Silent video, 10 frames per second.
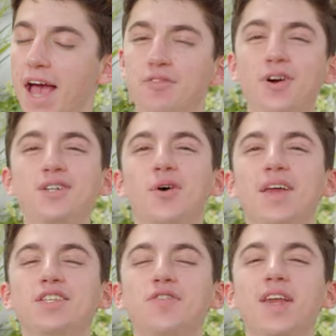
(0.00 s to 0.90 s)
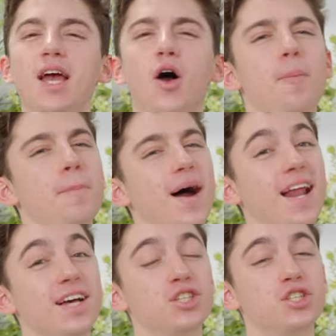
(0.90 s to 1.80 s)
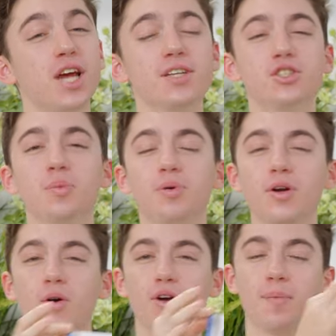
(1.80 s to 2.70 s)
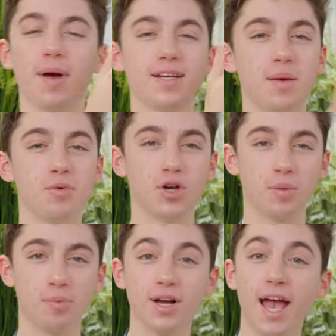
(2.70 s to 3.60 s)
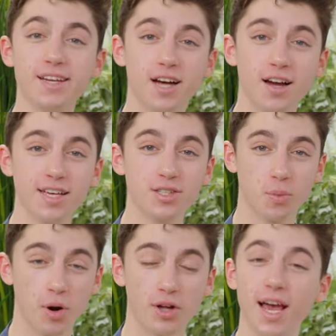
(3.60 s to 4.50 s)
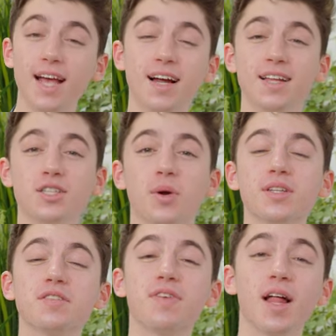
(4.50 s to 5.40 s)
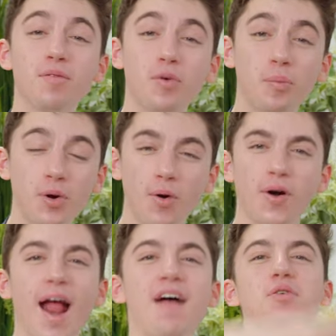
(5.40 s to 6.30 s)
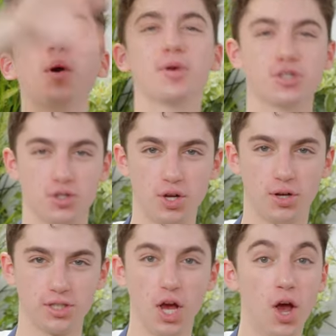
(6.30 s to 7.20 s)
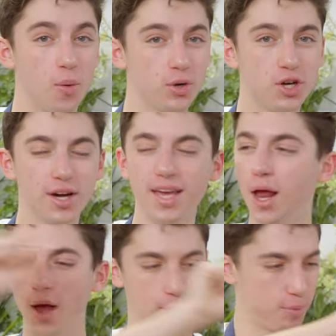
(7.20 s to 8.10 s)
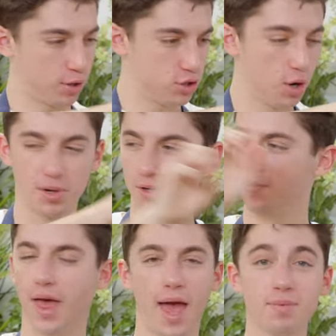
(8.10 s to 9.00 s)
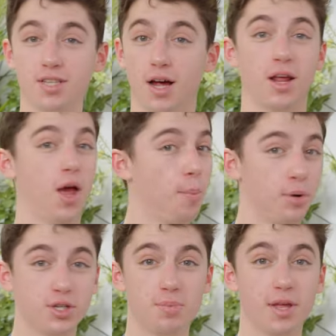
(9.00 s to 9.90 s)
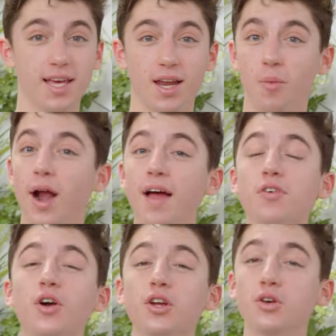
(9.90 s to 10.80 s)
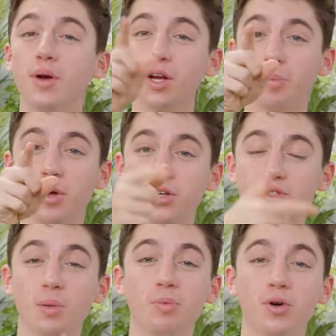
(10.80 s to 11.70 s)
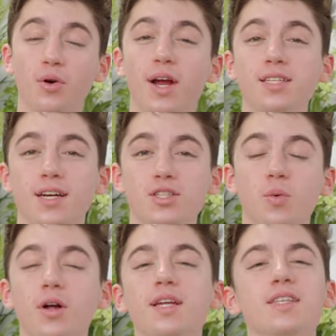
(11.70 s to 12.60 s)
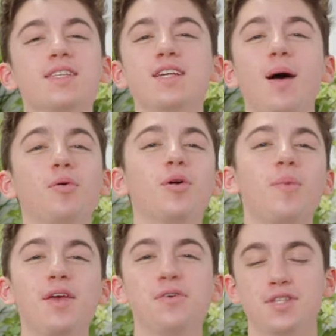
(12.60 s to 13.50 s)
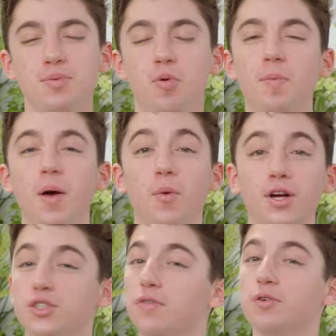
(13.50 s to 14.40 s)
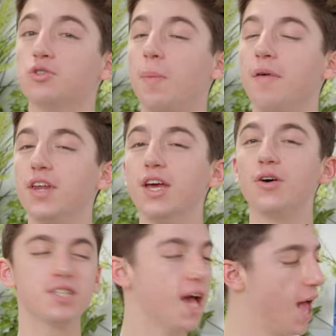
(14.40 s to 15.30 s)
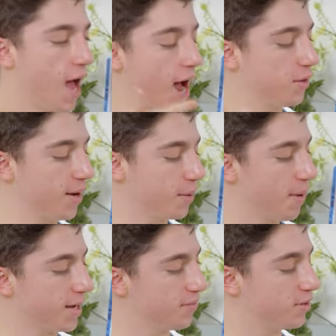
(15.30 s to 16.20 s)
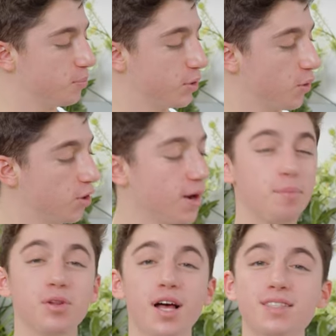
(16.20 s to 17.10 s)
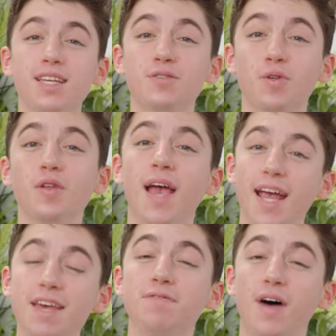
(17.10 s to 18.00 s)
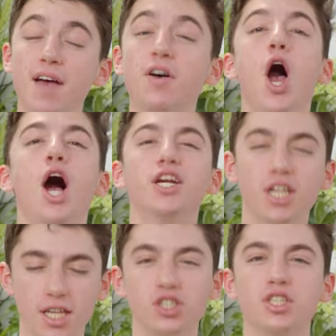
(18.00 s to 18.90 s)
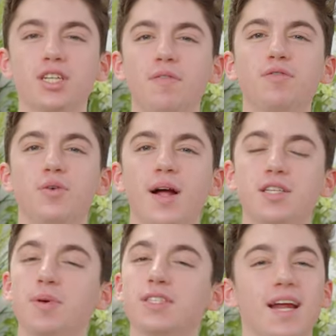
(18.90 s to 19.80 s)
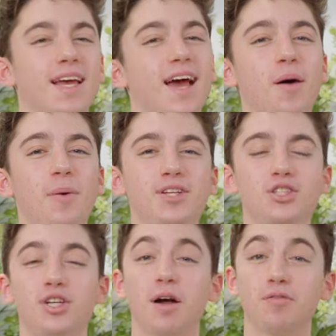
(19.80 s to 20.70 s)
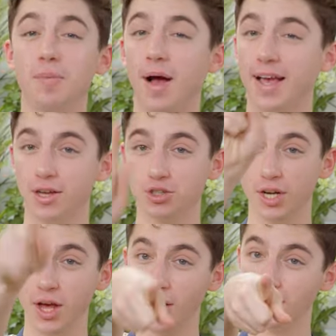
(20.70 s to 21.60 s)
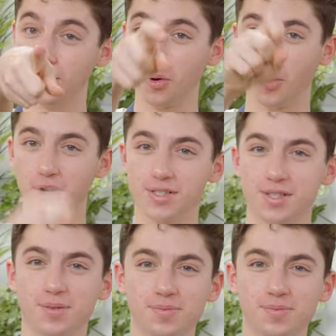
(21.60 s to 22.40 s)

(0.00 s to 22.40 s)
If you're enjoying this video, might I suggest you pre-order my debut cookbook, Eitan Eats the World. Eitan Eats the World is available for pre-order everywhere books are sold. We're talking Barnes & Noble, Amazon, Books A Million. Wherever you get your books, you can pre-order Eitan Eats the World. It's the #1 way you can support my work, so if you enjoy my videos, highly recommend giving it a pre-order, and plus it is full of 85 delicious comfort food recipes that I cannot wait to share from my kitchen to yours.